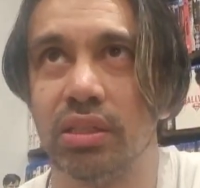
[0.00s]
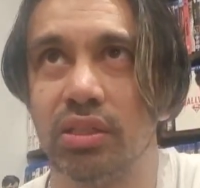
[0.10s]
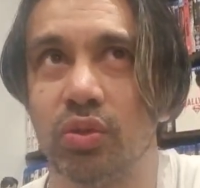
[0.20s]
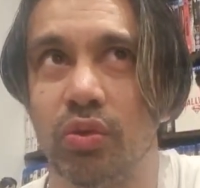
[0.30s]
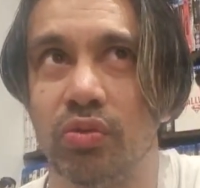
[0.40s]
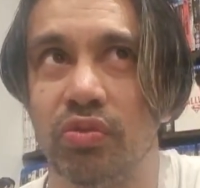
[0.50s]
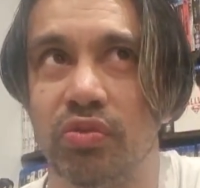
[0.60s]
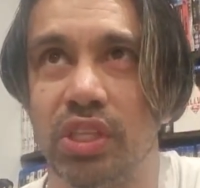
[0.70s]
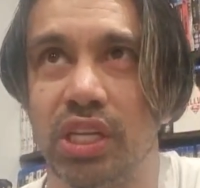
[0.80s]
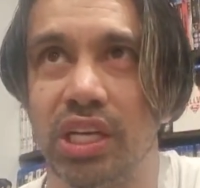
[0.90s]
sort of
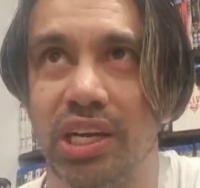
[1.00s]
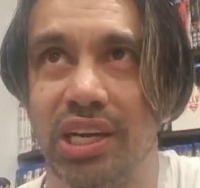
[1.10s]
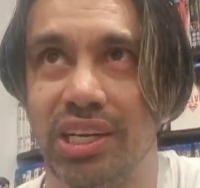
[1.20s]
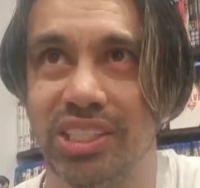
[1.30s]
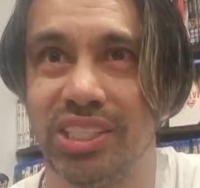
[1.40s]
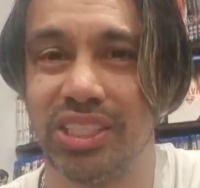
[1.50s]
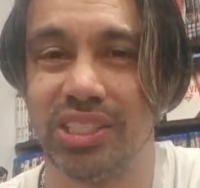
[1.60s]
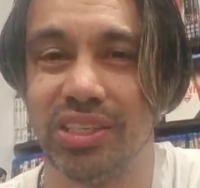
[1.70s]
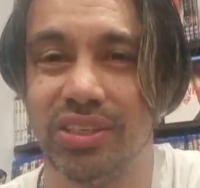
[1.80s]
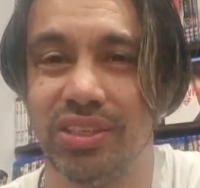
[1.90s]
the
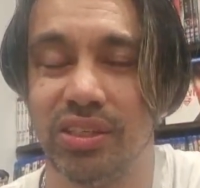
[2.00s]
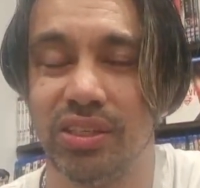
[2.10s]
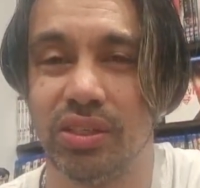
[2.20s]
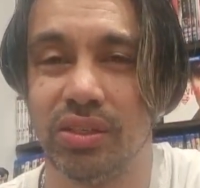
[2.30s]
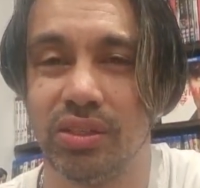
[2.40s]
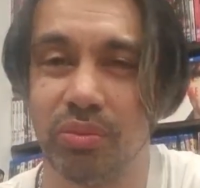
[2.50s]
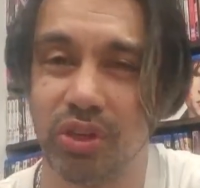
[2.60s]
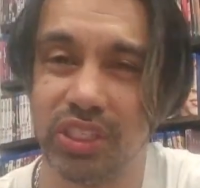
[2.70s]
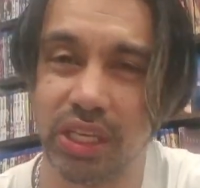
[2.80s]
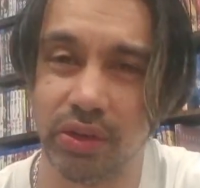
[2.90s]
curse. So I'm not
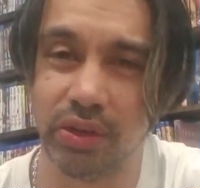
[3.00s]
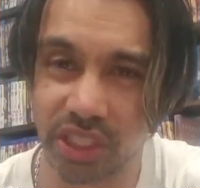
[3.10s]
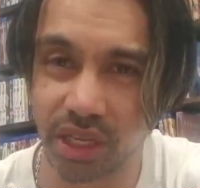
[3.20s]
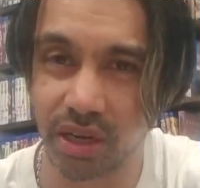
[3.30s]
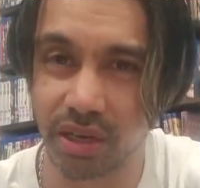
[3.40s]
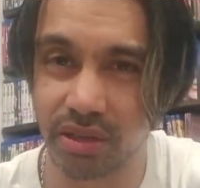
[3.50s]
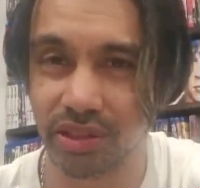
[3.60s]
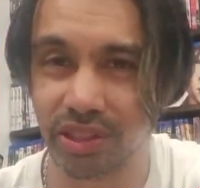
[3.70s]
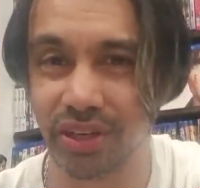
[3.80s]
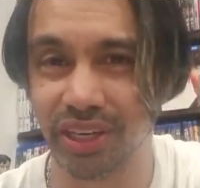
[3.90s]
going to tell you the start.
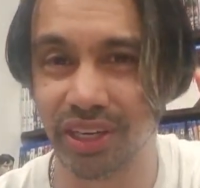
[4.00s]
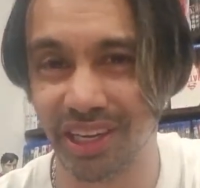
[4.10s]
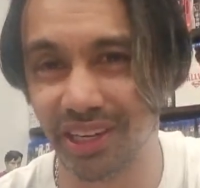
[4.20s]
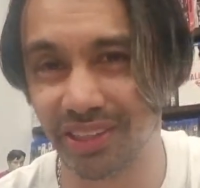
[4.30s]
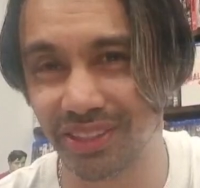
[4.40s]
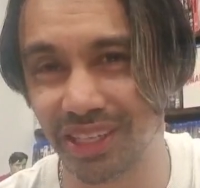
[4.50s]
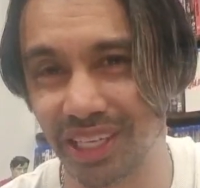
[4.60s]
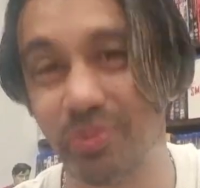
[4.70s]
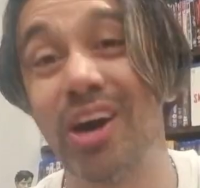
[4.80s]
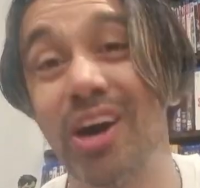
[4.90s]
So the curse gets
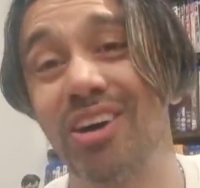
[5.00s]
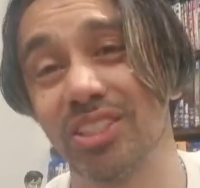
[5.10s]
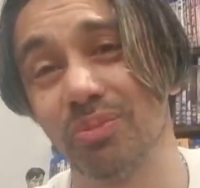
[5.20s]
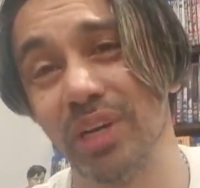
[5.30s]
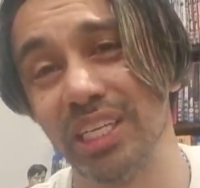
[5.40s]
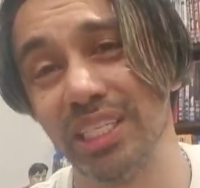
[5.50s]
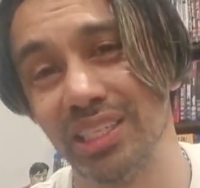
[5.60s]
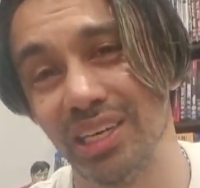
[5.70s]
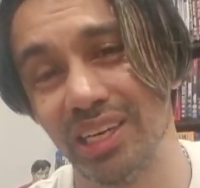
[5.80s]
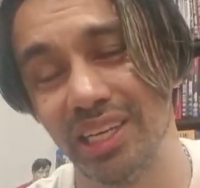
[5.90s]
passed
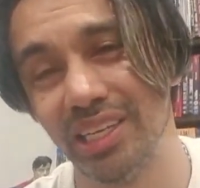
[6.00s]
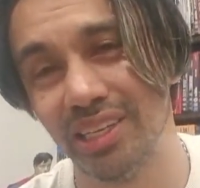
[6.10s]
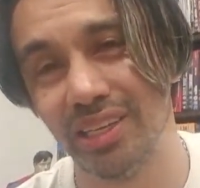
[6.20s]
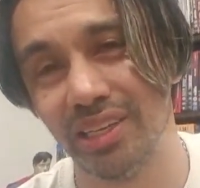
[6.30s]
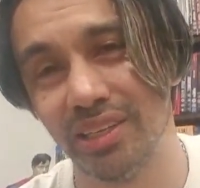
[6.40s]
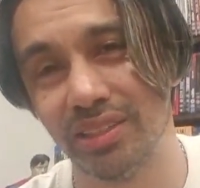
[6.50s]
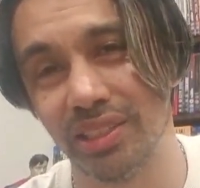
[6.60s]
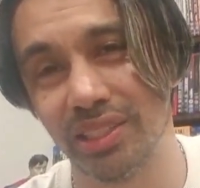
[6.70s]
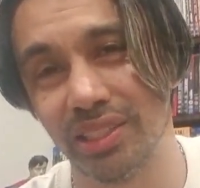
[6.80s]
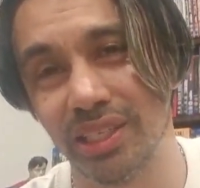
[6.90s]
basically to
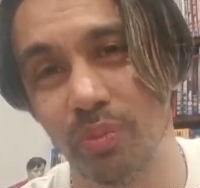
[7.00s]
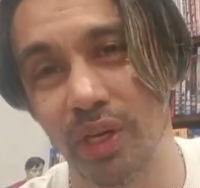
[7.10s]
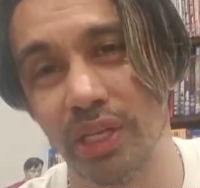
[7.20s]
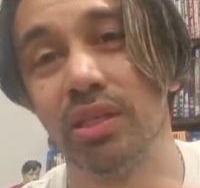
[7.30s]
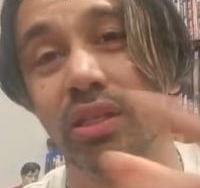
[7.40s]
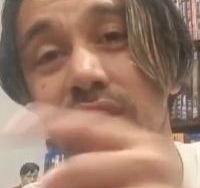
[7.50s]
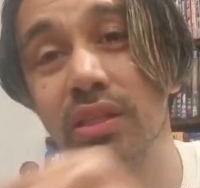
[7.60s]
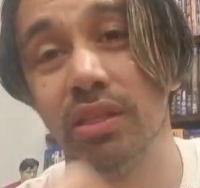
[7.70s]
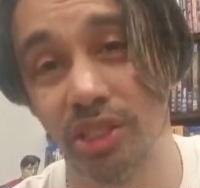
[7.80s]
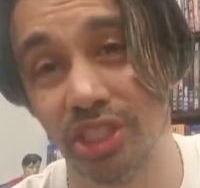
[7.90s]
someone
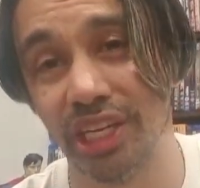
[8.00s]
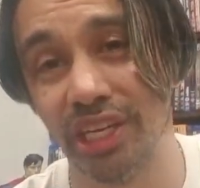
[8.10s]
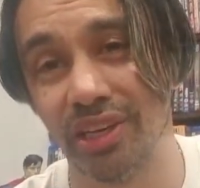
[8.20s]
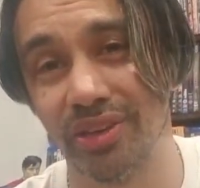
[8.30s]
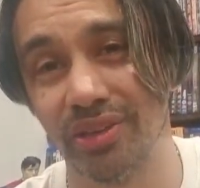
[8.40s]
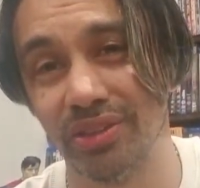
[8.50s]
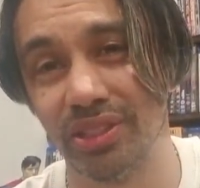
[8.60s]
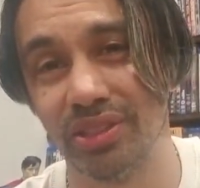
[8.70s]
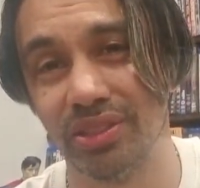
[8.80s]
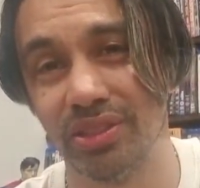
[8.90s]
that she
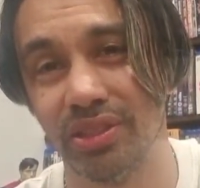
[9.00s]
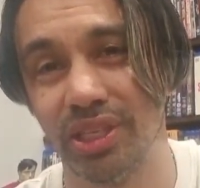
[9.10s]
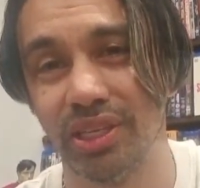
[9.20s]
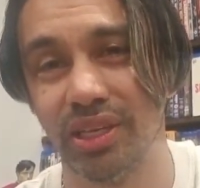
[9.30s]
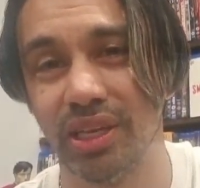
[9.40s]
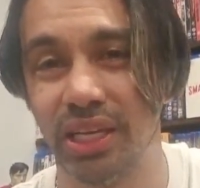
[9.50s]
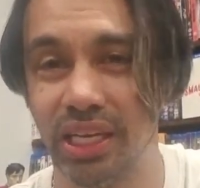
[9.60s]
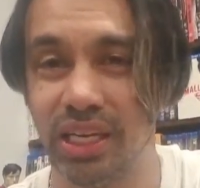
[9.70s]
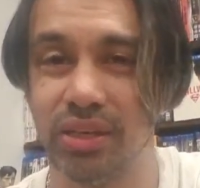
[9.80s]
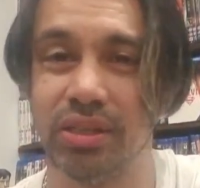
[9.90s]
knows, and
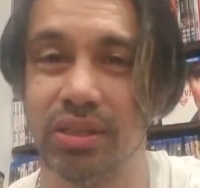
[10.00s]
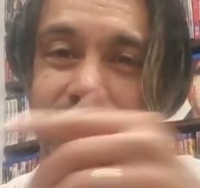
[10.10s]
then